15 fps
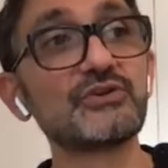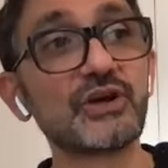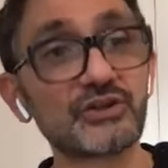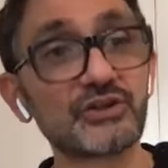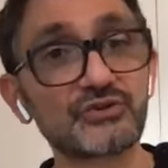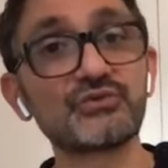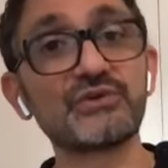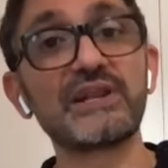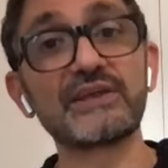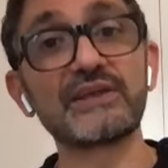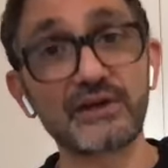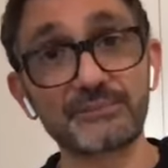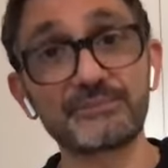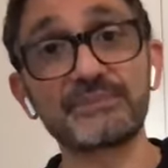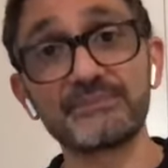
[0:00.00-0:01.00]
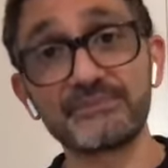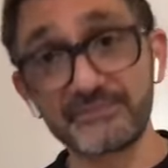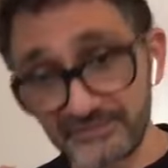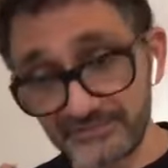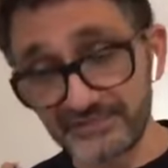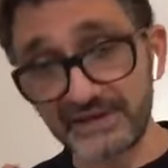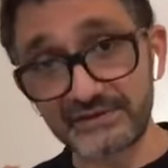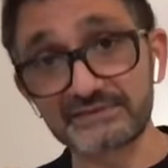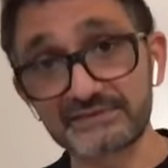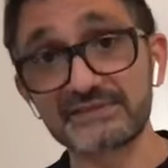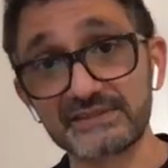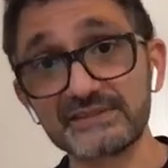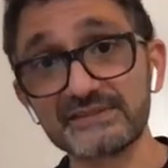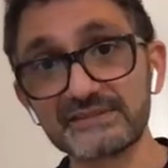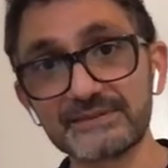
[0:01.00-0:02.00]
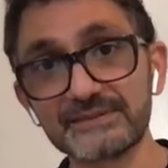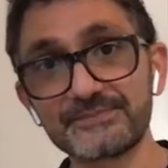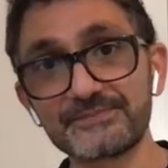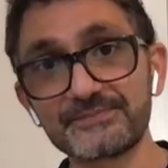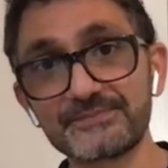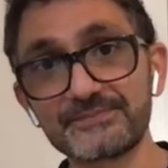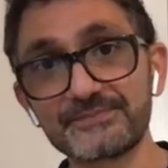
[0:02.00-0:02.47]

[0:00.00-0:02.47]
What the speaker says: people not to layer fragrances,